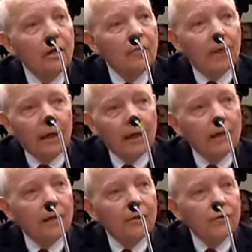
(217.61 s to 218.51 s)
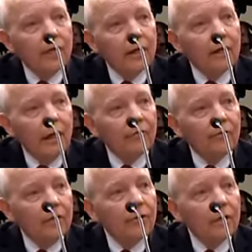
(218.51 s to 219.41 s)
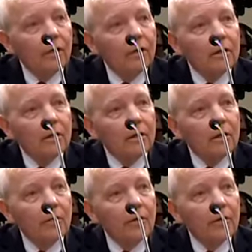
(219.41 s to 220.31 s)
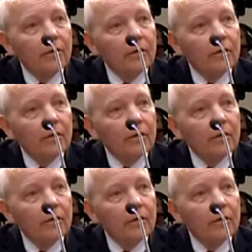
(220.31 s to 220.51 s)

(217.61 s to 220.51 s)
but I can understand the aggravation it caused in some areas,